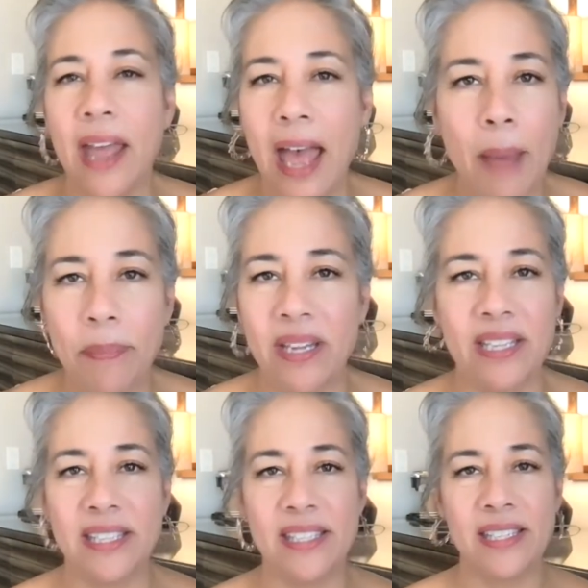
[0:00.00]

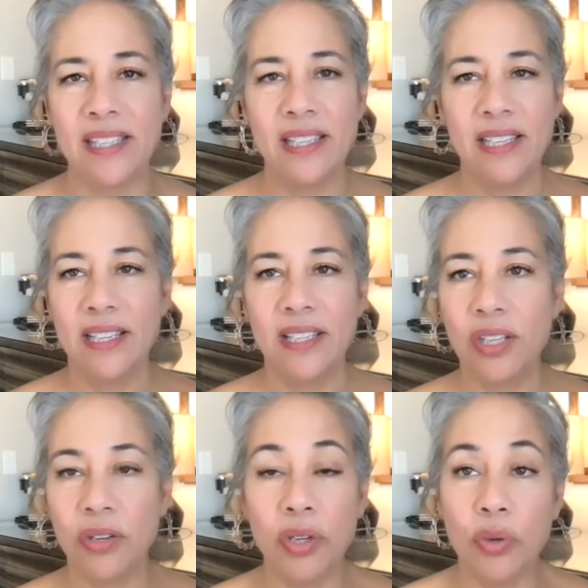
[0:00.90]
happens
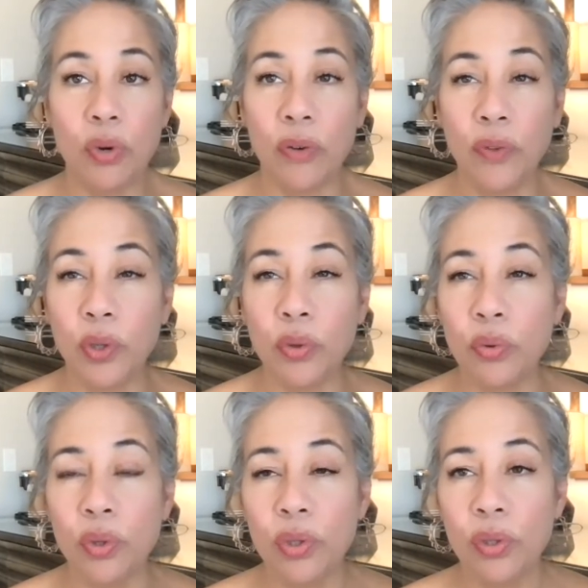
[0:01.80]
to you or if you